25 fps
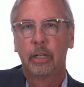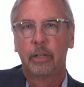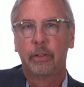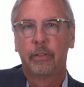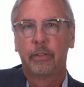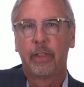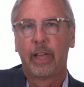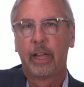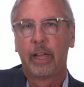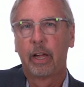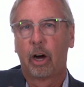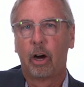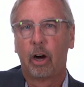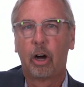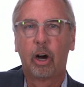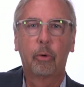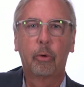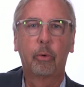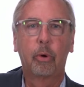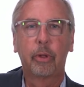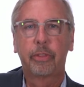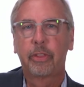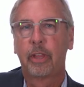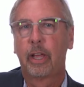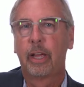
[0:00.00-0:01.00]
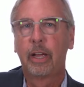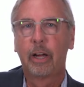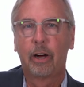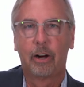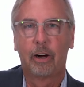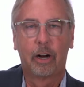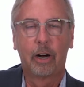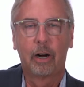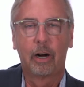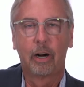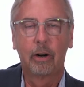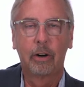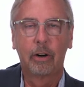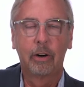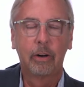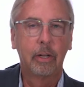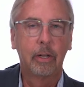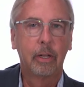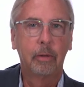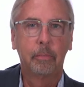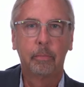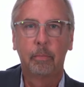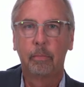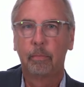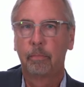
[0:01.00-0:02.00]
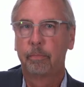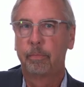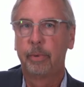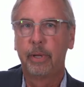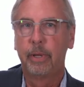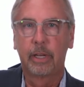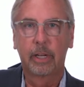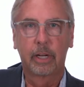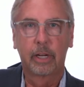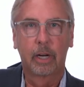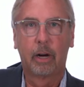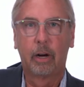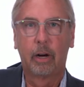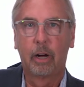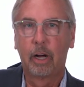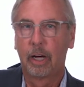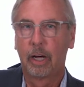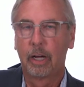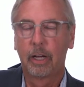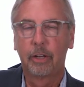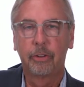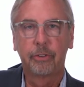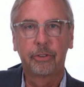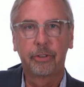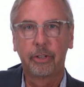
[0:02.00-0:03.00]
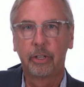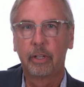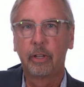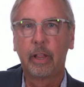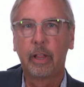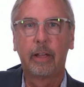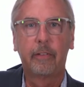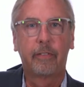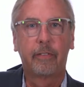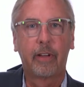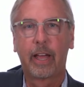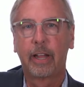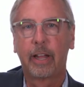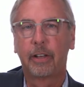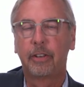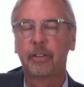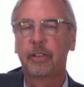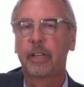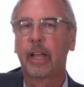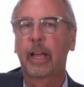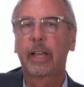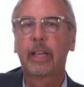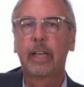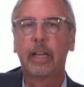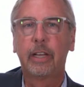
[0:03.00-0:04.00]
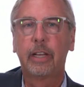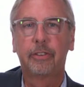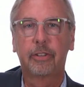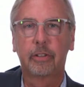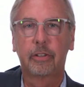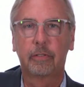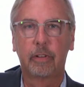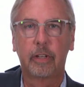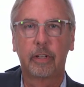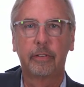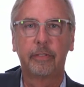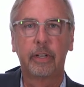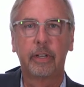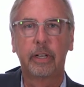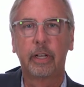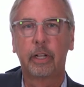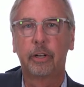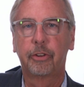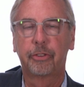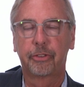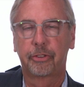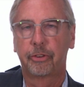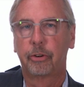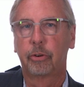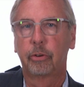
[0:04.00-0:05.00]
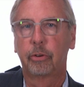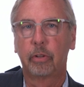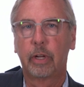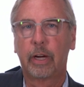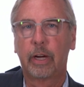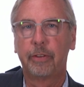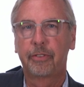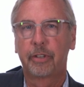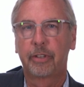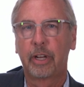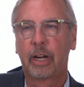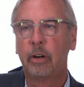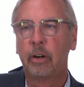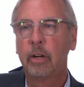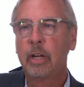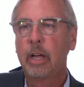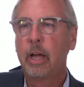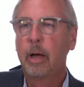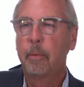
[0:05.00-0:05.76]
They are what they are because they've had decades of living in a certain lifestyle.